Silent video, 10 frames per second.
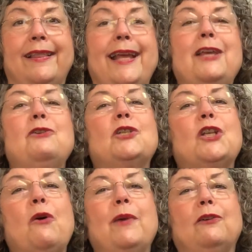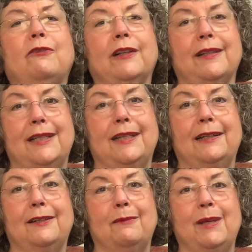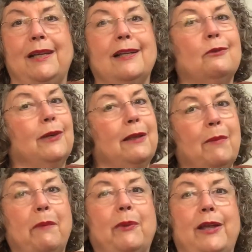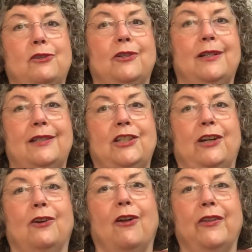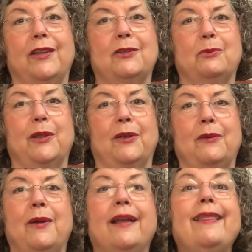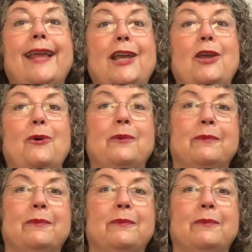Thank you so much for listening to me. It's really my pleasure to share all of this with you. Thank you.